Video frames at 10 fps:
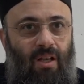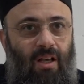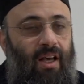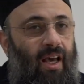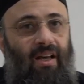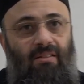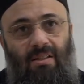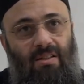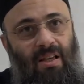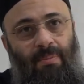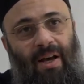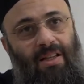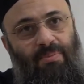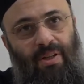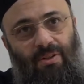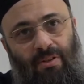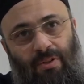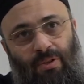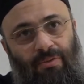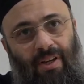and some aspects of
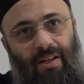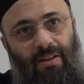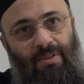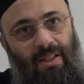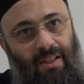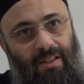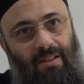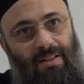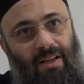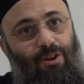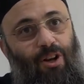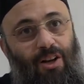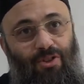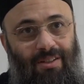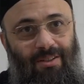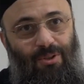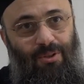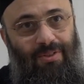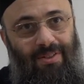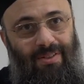Sufiya al-Nafsiyya, psychological
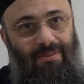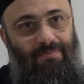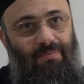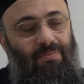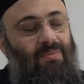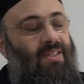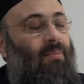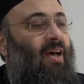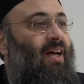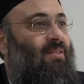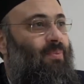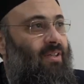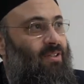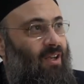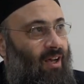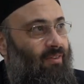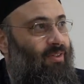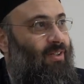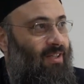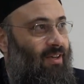Sufism, some aspects of
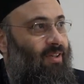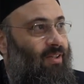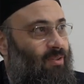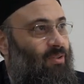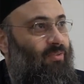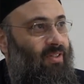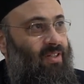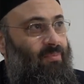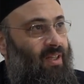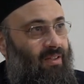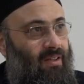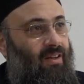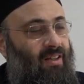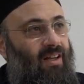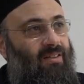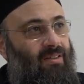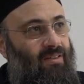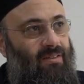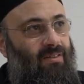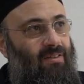philosophical Sufism that are not
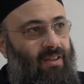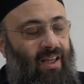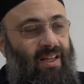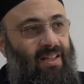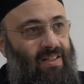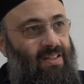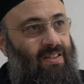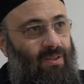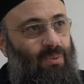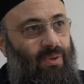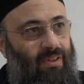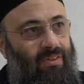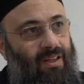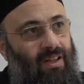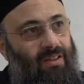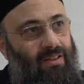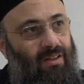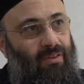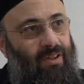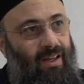inconsistent with the
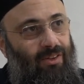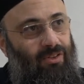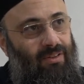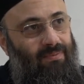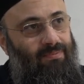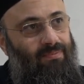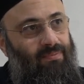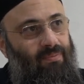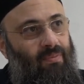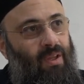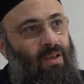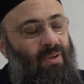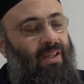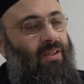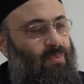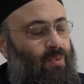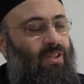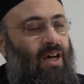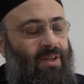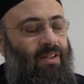revelation, but it's
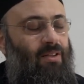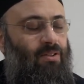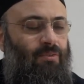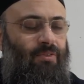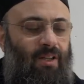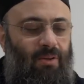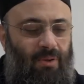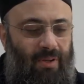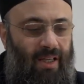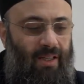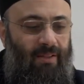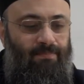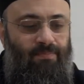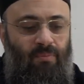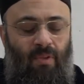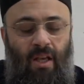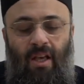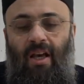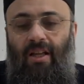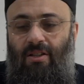predominantly Sufiya al-Khuluqiyya.
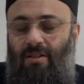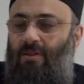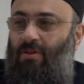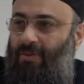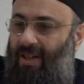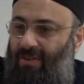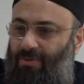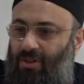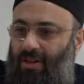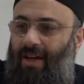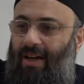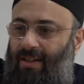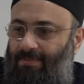It is the Sufiya of Sharia,